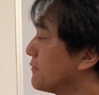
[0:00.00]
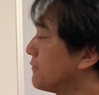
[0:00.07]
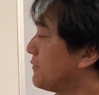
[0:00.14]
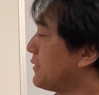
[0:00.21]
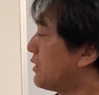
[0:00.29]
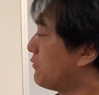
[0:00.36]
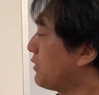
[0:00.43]

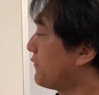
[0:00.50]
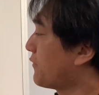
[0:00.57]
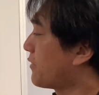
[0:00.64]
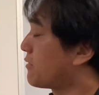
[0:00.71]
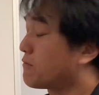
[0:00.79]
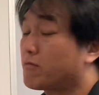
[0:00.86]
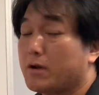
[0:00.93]
Now we have
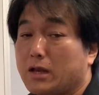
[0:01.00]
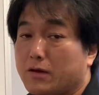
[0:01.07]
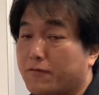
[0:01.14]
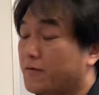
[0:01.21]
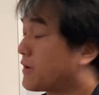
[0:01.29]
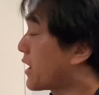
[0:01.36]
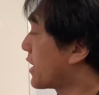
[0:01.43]
three
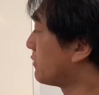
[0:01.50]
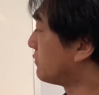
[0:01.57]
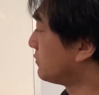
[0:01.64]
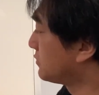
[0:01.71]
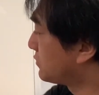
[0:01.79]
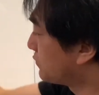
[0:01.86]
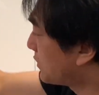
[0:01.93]
different
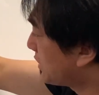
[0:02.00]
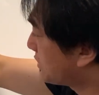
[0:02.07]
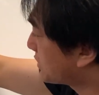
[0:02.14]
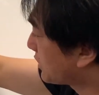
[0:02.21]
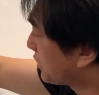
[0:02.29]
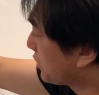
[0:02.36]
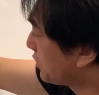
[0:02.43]
angles. One is
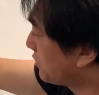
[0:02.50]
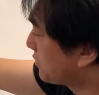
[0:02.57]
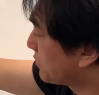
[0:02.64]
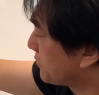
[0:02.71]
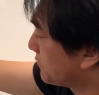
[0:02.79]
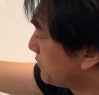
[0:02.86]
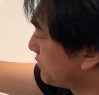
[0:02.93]
acute,
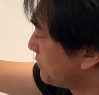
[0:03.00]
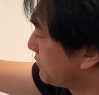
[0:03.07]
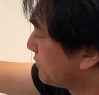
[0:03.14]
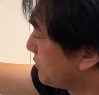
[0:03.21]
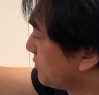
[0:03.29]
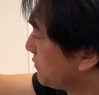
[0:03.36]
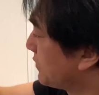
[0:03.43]

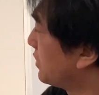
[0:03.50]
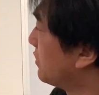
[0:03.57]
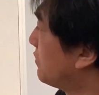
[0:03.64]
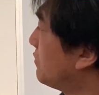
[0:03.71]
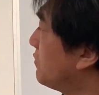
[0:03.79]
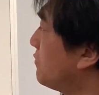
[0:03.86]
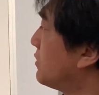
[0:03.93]

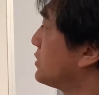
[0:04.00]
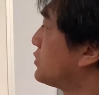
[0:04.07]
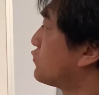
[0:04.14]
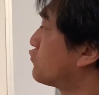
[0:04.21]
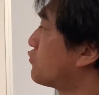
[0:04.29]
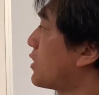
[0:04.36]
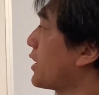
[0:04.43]
one's
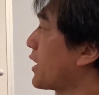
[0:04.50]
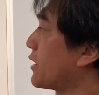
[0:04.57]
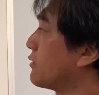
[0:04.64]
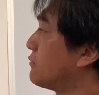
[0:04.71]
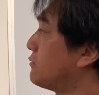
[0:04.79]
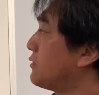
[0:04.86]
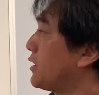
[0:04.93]
right
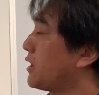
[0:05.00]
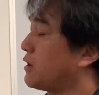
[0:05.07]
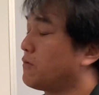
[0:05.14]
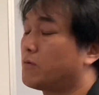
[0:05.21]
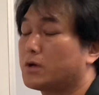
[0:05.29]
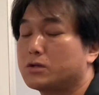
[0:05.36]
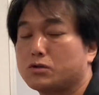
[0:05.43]
angle, and the
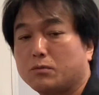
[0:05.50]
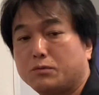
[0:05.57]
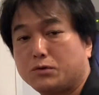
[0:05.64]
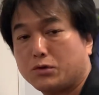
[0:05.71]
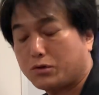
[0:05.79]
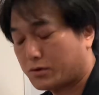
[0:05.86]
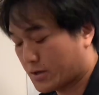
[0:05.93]
one's
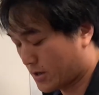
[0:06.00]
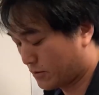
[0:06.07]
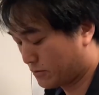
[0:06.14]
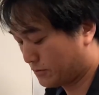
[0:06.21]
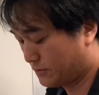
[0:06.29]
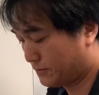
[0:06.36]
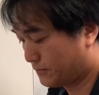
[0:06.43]
obtuse
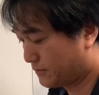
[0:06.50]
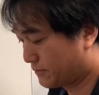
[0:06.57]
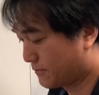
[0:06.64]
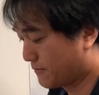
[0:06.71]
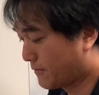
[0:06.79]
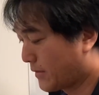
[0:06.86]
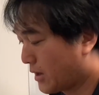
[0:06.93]
angle.
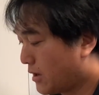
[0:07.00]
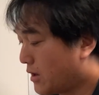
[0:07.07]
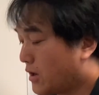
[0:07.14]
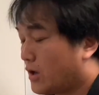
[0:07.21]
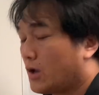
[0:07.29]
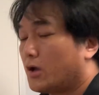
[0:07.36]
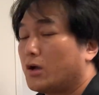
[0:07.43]

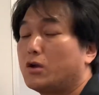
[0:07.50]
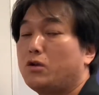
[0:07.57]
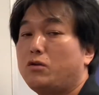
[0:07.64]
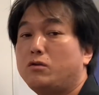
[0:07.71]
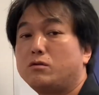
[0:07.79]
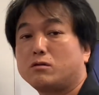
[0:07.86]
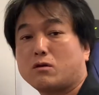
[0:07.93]

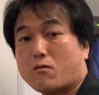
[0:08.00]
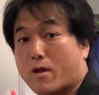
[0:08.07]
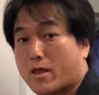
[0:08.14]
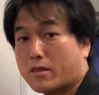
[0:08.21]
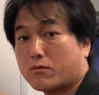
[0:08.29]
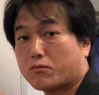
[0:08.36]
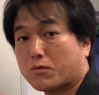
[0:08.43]
Look
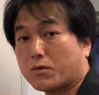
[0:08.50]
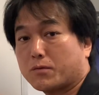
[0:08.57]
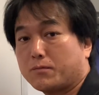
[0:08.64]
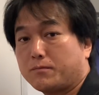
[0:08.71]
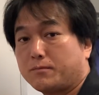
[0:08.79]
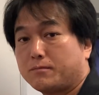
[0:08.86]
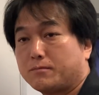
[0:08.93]
around the
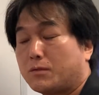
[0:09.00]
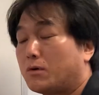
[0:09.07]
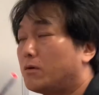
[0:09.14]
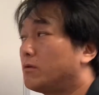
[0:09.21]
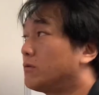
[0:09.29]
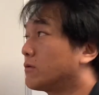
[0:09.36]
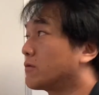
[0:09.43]
room
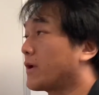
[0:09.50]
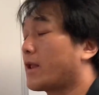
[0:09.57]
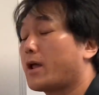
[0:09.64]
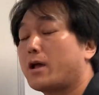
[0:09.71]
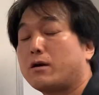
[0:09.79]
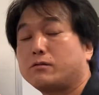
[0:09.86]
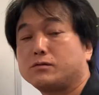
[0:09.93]
or look around the
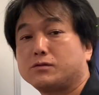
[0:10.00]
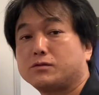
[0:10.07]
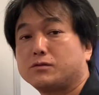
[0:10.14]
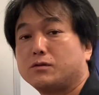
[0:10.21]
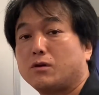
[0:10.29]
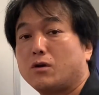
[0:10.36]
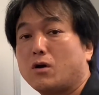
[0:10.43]
house.
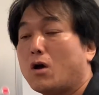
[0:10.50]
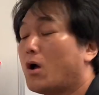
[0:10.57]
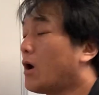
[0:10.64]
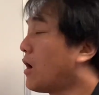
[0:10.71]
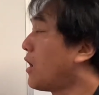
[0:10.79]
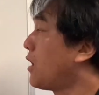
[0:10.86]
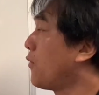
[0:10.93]

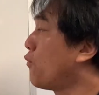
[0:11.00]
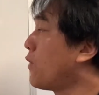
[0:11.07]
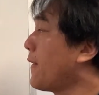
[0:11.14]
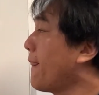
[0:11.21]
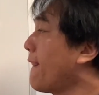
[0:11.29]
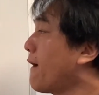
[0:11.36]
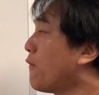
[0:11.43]
I
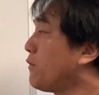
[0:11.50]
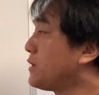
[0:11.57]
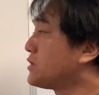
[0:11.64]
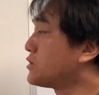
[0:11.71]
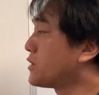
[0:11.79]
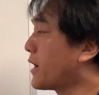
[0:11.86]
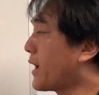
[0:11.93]
wonder
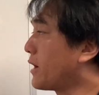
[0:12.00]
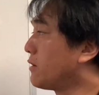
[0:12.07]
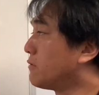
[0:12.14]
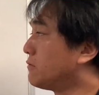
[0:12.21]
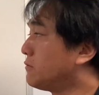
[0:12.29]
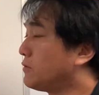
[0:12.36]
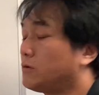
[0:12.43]
which
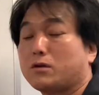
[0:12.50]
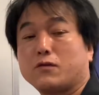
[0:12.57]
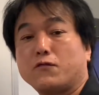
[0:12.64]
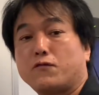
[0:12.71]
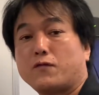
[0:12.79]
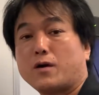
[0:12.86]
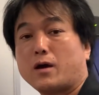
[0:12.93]
angle you can
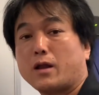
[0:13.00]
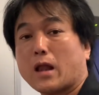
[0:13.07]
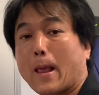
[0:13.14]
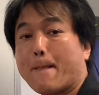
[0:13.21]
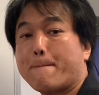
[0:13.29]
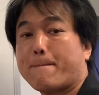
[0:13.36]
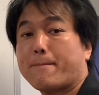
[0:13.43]
find
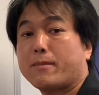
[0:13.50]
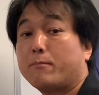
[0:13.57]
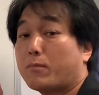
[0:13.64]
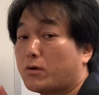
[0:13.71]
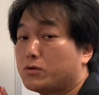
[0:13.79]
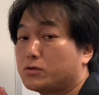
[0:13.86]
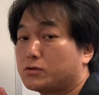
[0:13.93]
the
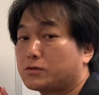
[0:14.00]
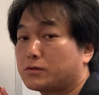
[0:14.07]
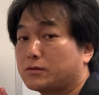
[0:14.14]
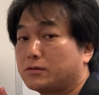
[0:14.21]
most.